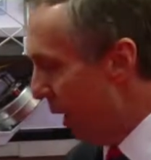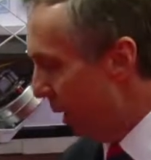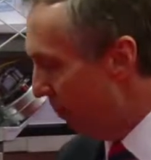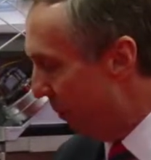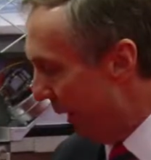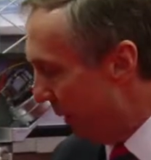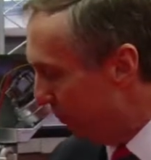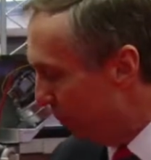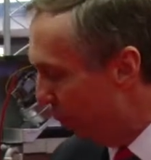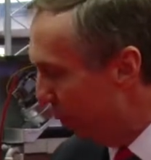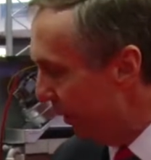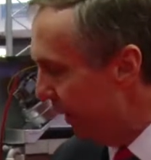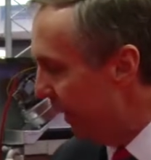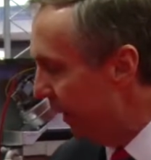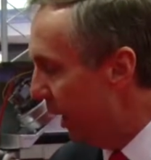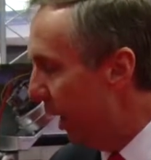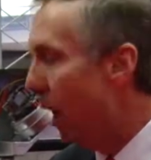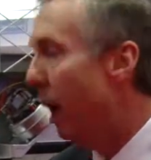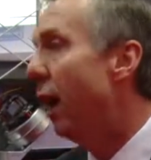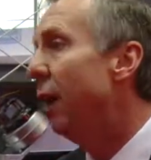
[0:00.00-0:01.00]
By putting
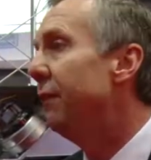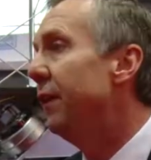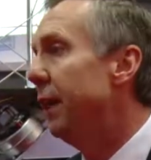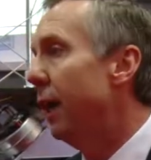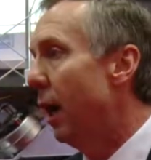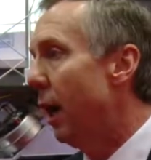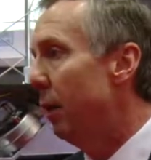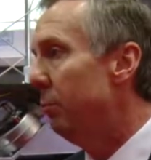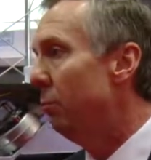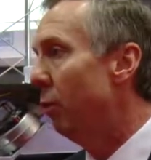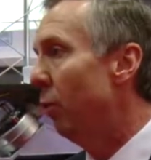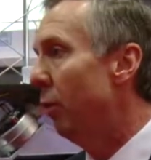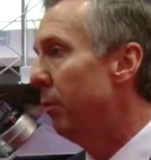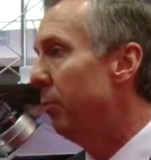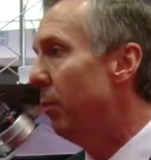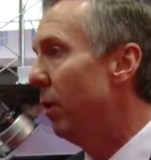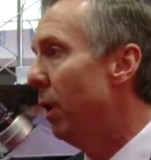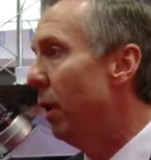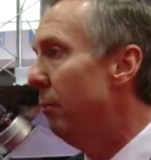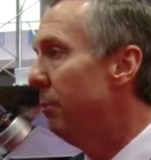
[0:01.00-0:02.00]
on the onboard
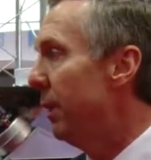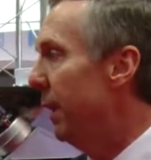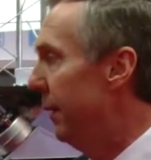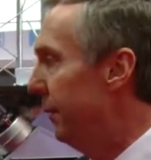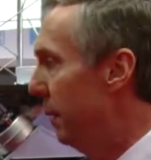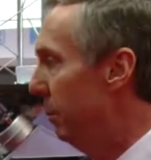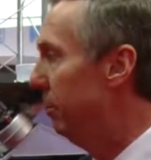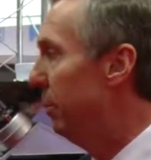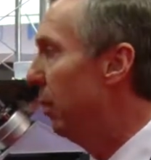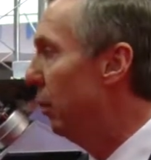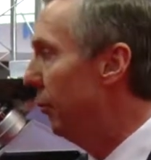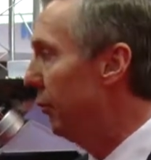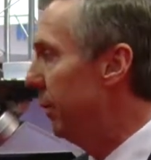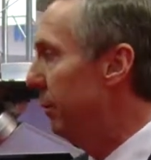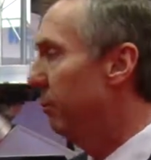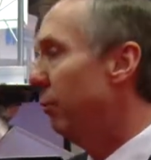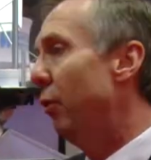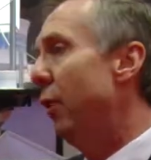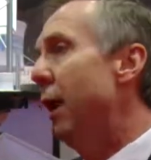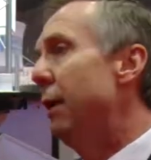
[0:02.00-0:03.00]
pump and the
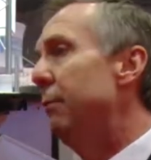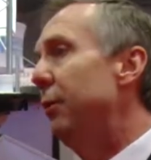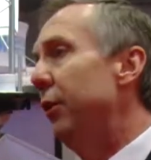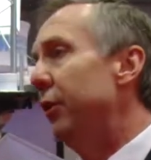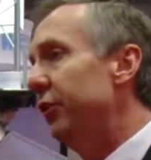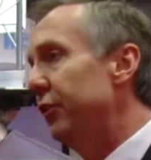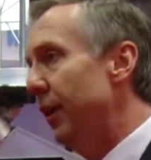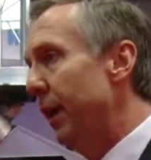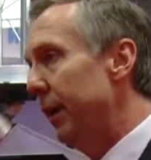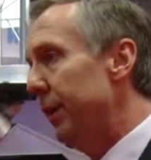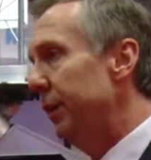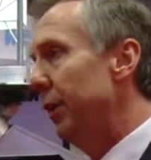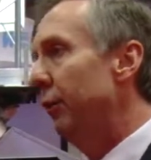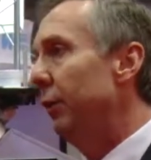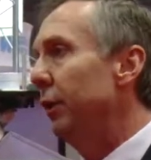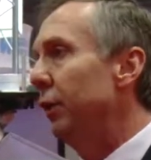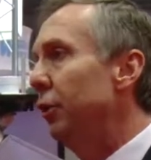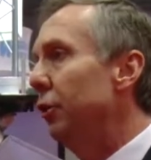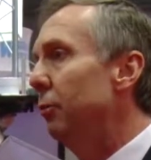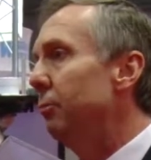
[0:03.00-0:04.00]
built-in primary
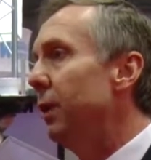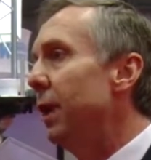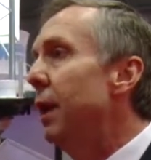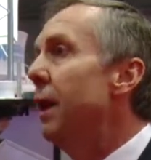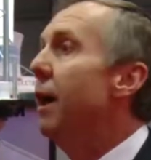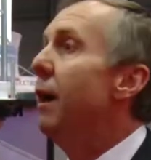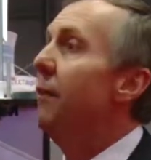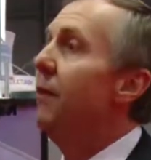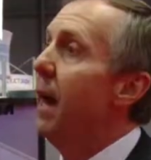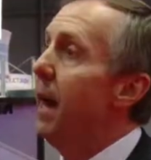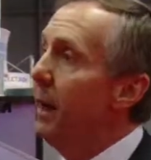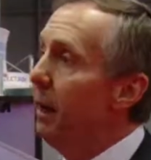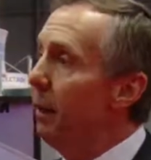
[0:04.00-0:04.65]
secondary loop, that